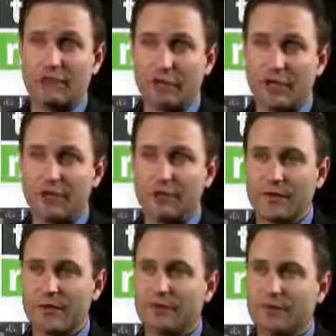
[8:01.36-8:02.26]
information with
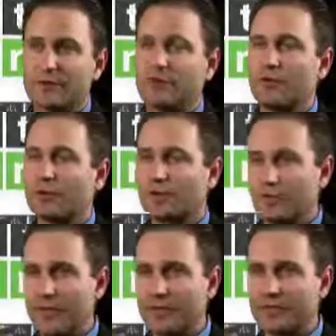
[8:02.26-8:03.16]
that customer on a regular
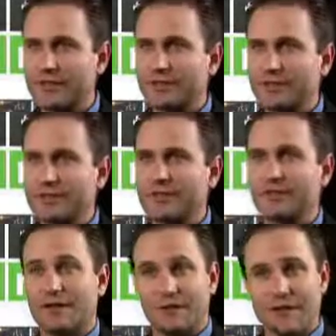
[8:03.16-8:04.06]
basis.
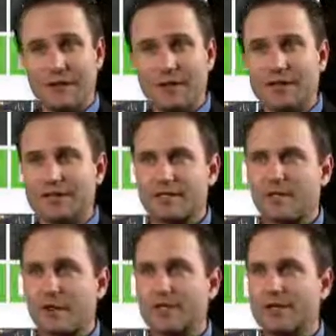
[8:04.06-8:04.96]
They have to keep the customer
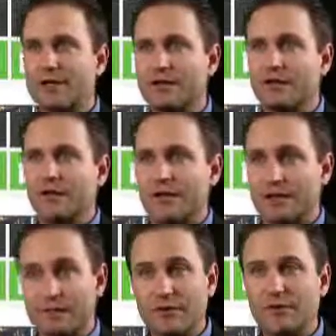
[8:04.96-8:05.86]
updated on what the
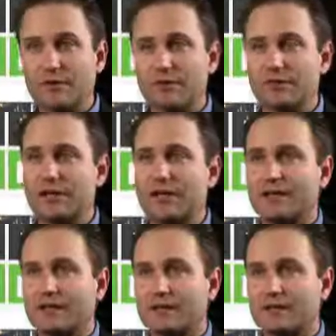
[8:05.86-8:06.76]
inventory
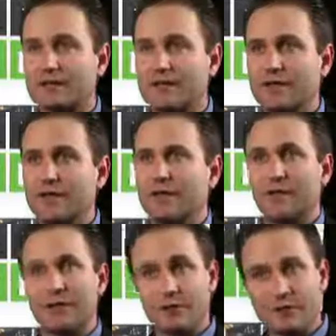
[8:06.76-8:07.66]
status is,
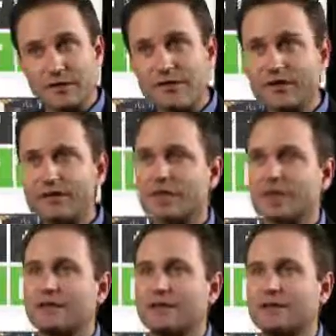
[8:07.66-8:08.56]
what the receiving
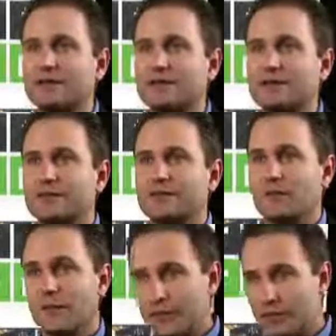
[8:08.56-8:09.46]
status is,
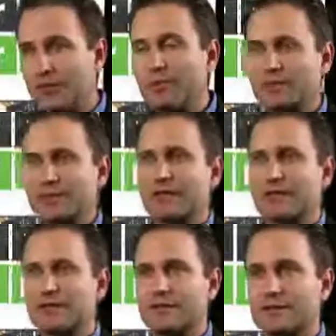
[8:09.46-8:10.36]
what the shipping
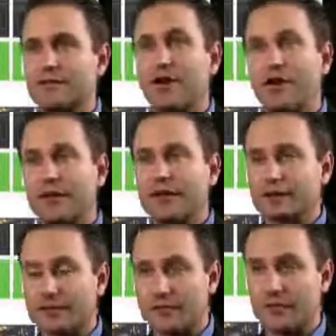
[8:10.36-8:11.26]
status is of all that
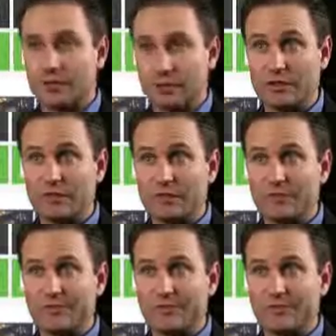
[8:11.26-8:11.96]
customer's goods.